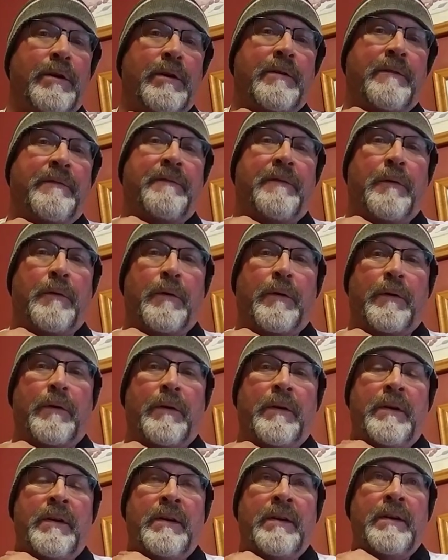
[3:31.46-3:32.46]

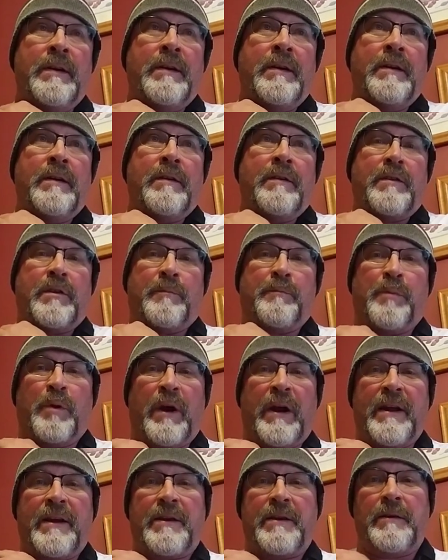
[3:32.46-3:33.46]
for the
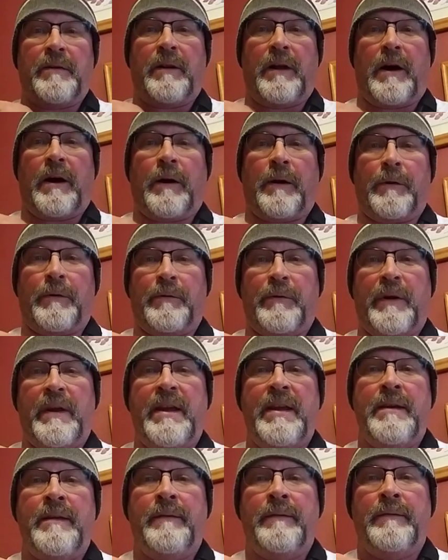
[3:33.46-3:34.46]
brachial
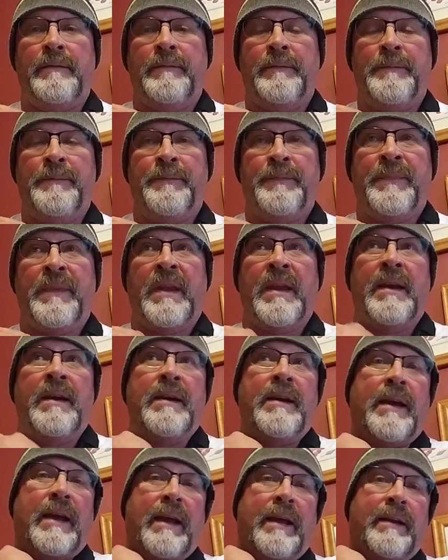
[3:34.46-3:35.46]
artery
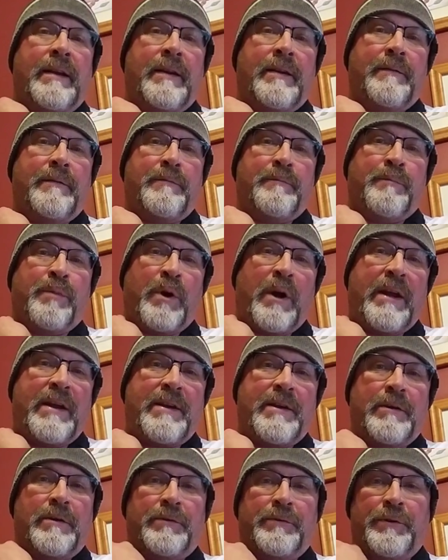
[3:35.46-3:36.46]
and the
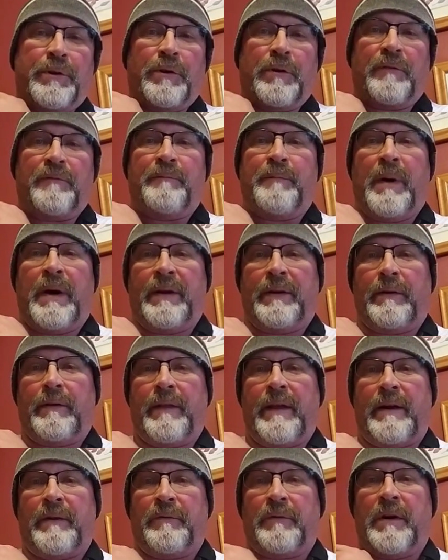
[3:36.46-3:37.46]
brachial nerve bundle
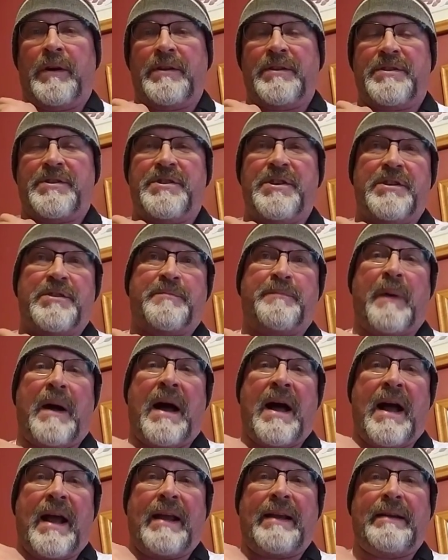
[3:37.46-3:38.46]
that runs just
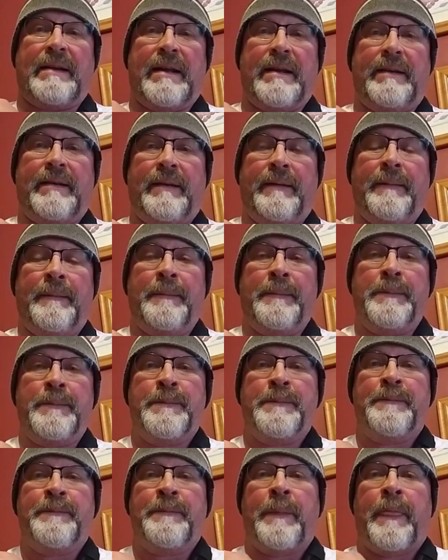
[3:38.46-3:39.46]
behind it.
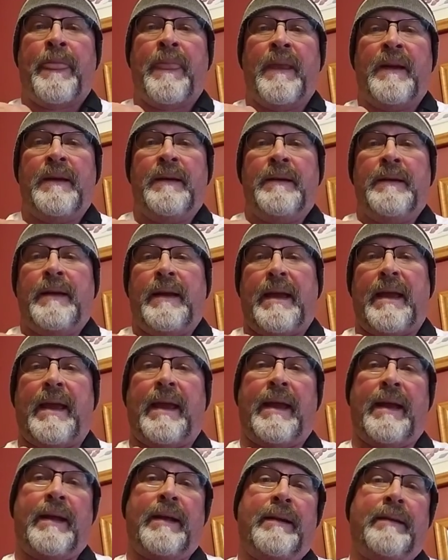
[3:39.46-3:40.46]

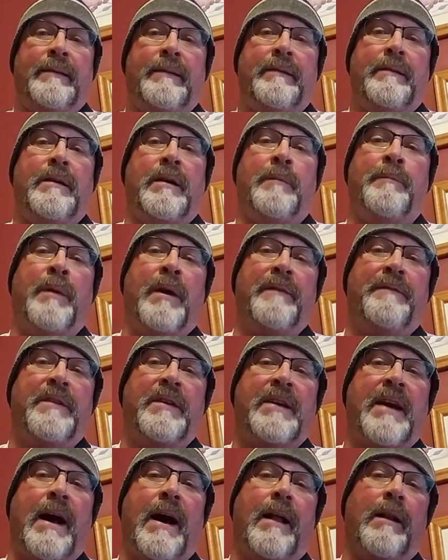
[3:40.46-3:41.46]
And above the
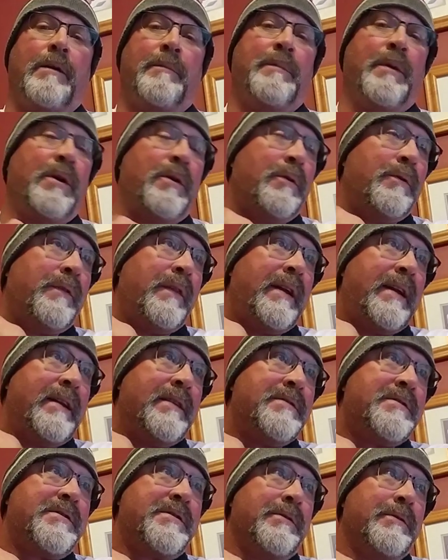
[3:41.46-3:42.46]
collarbone, they
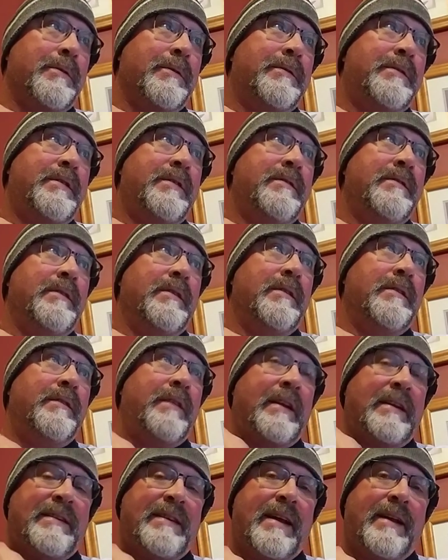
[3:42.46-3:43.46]

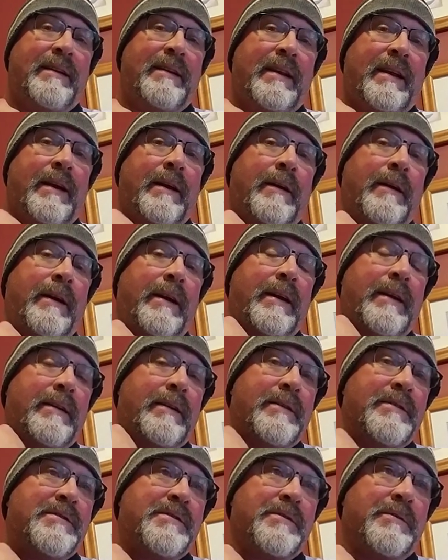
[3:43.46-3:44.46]
deaden the area and
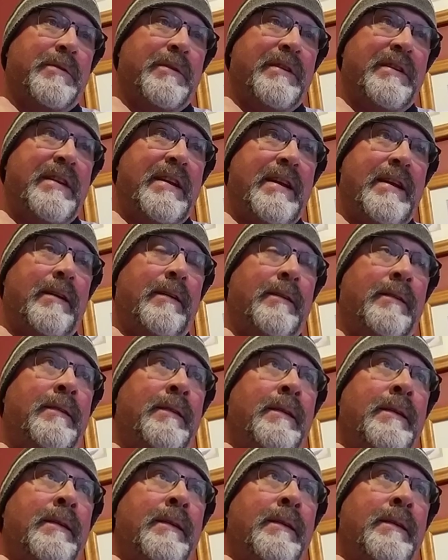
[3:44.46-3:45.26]
insert a needle